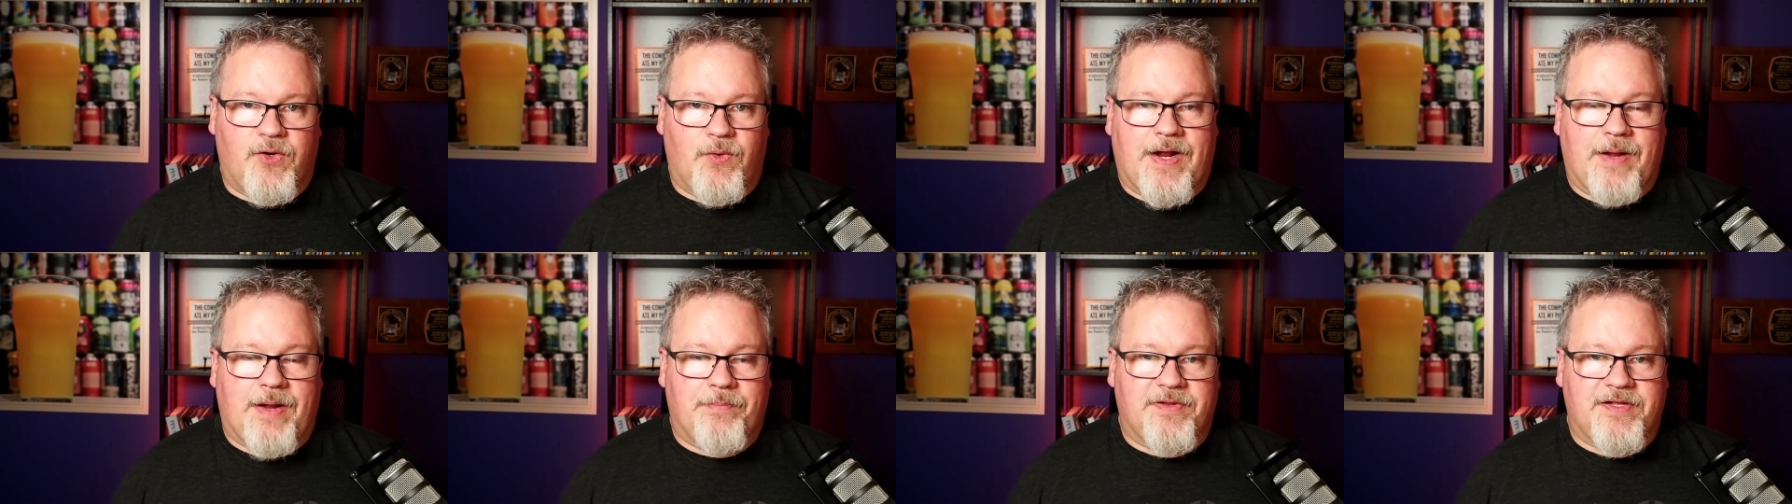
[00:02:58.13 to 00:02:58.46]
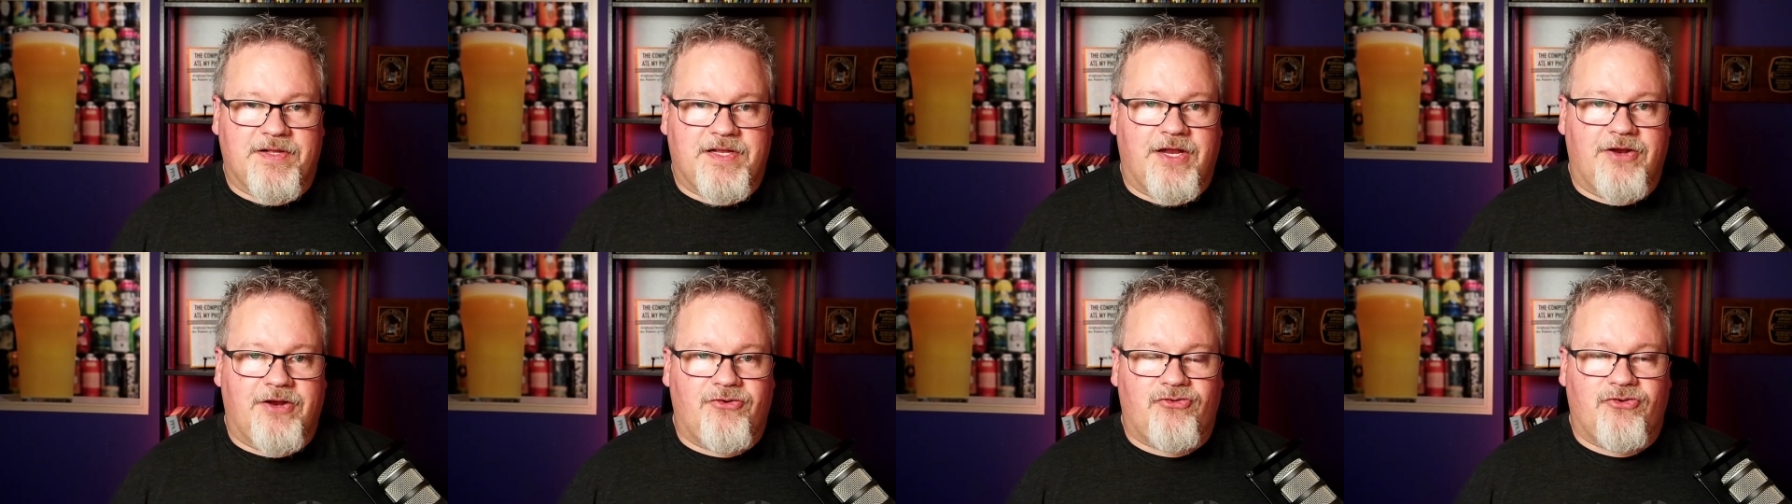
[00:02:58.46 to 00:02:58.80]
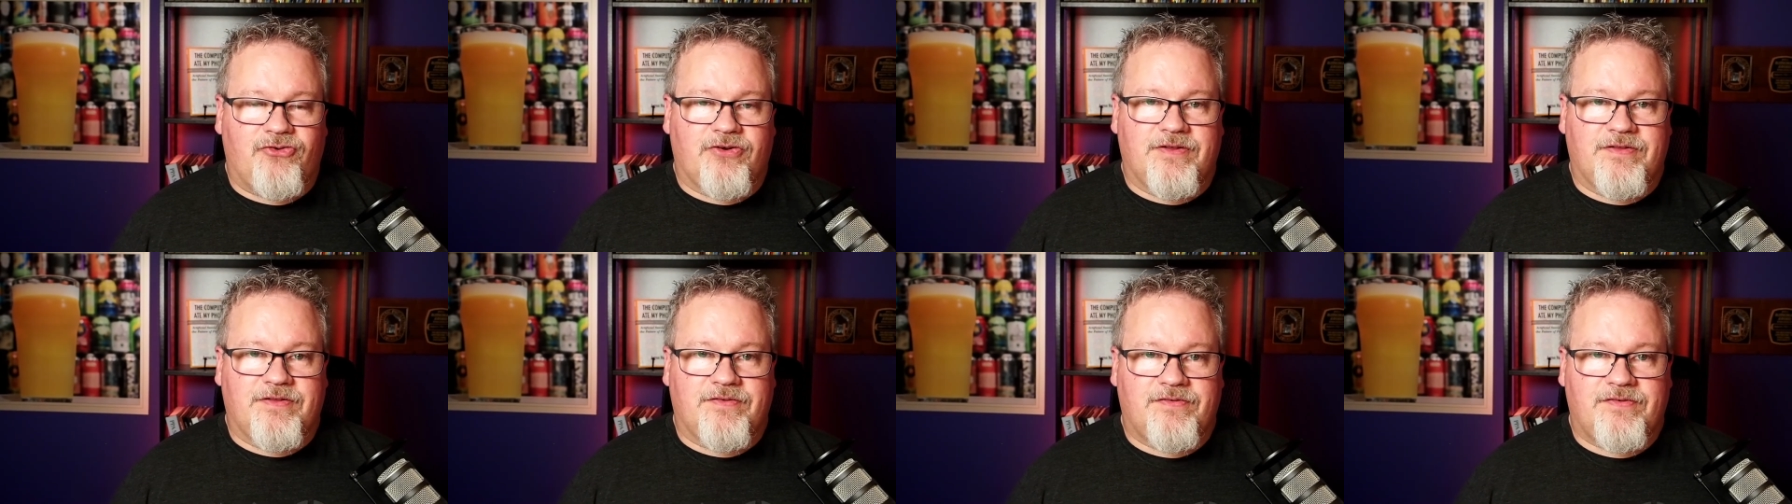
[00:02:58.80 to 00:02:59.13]

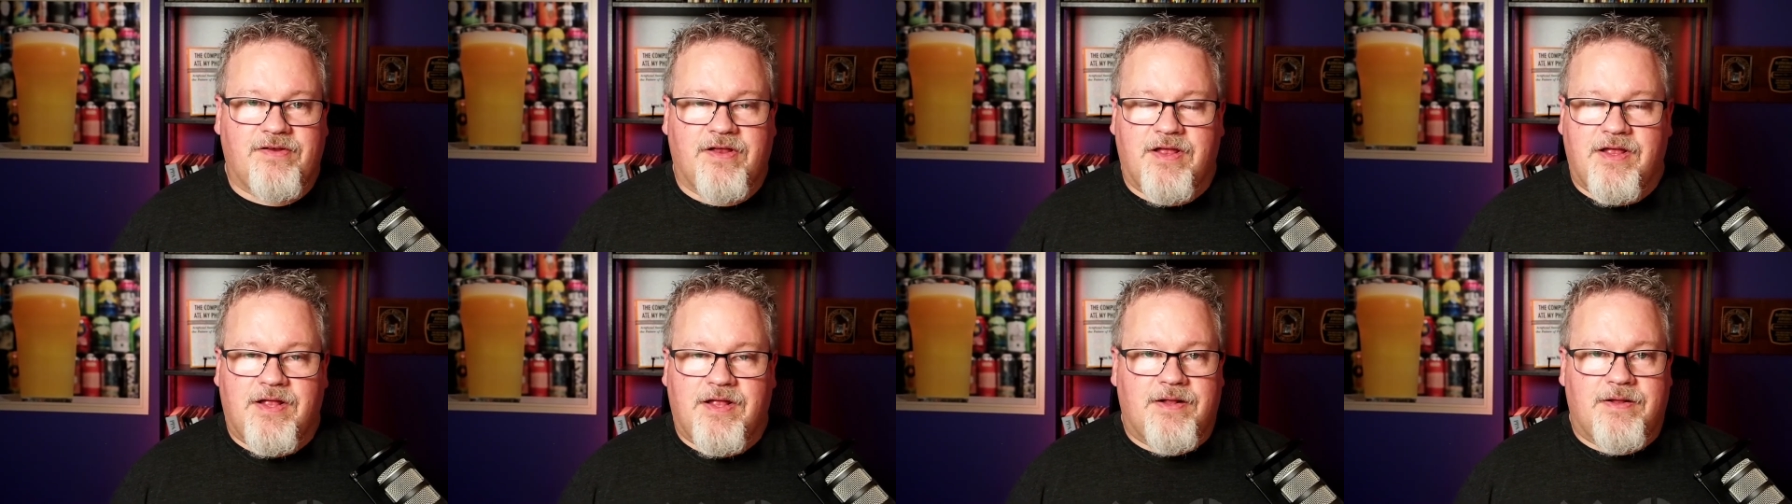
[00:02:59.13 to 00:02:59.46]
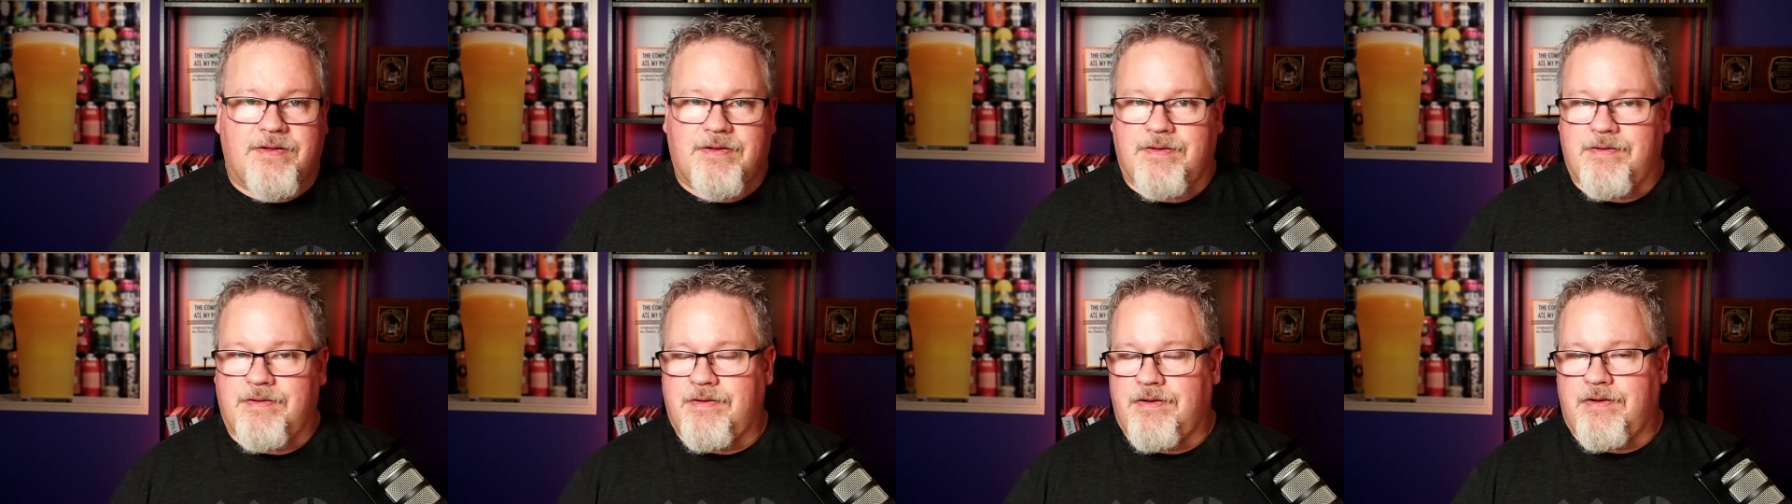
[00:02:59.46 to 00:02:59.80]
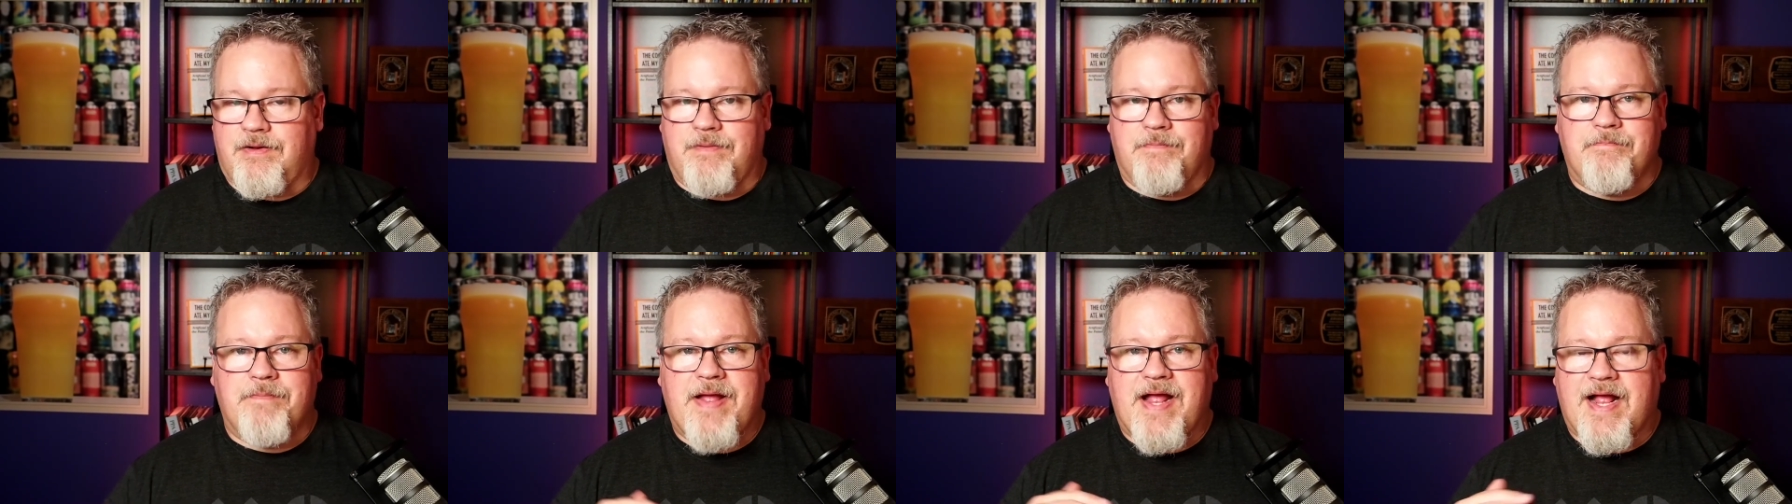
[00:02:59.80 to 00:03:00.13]
applications,
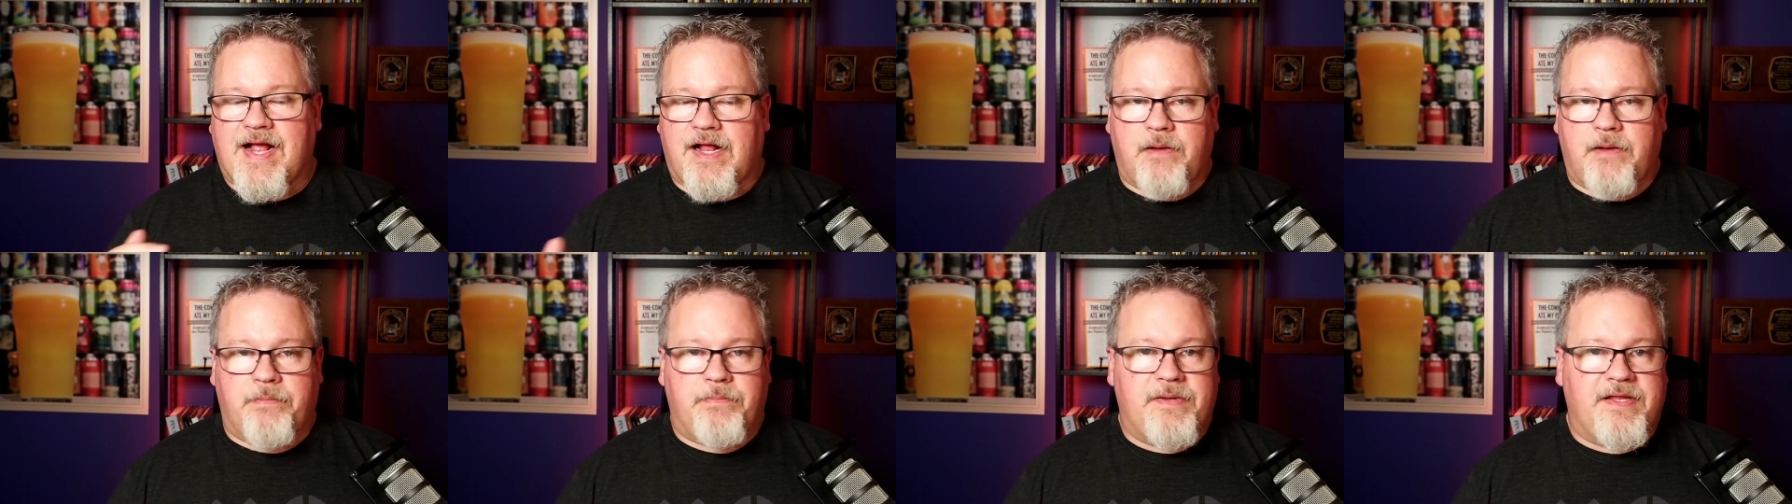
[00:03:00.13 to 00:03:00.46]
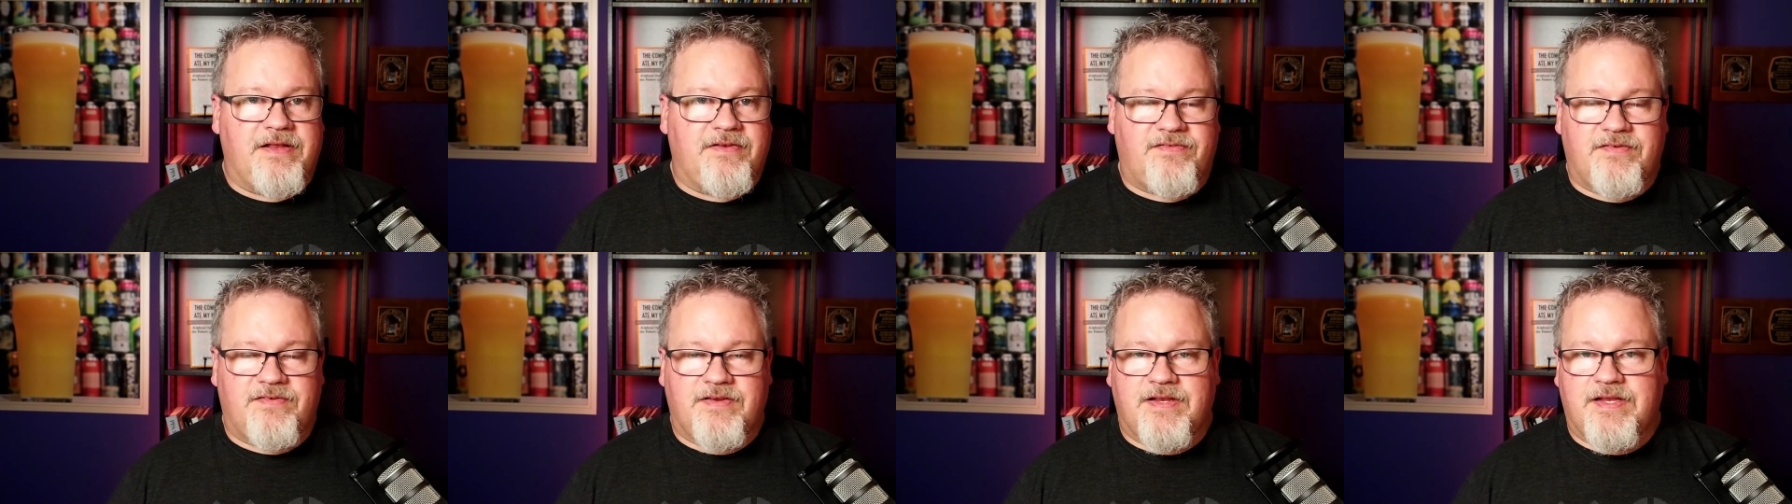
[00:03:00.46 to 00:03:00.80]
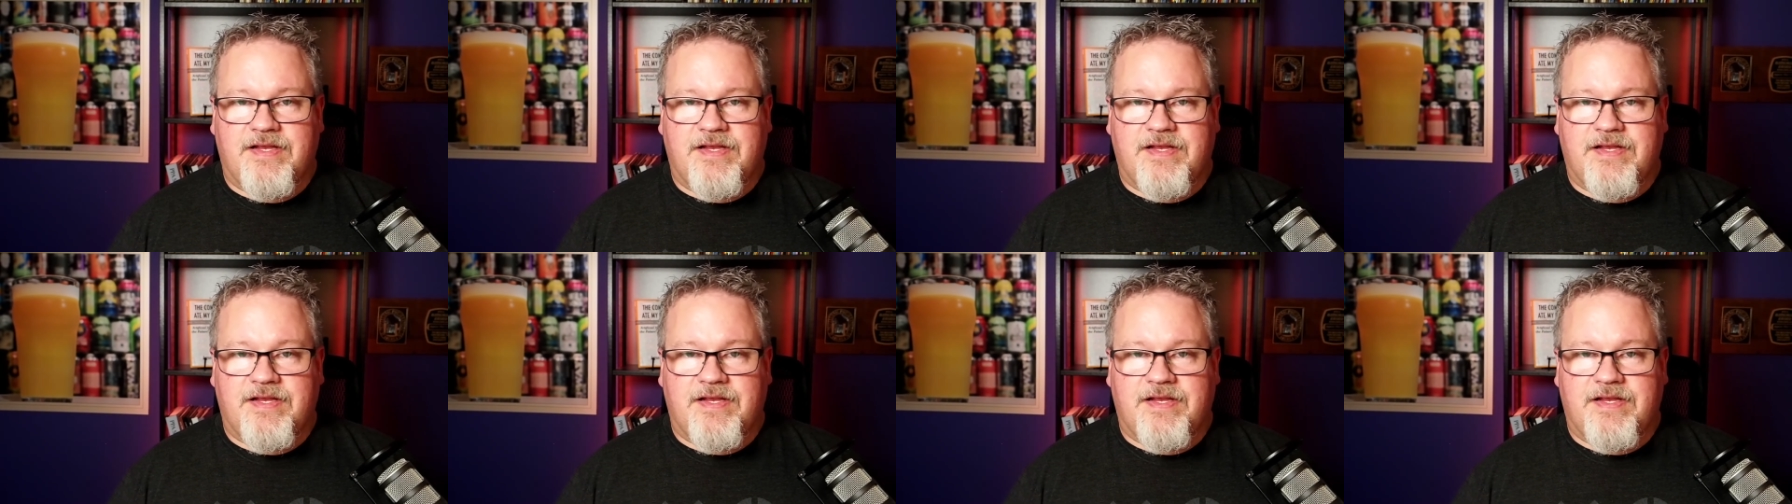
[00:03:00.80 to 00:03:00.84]
Mac, PC,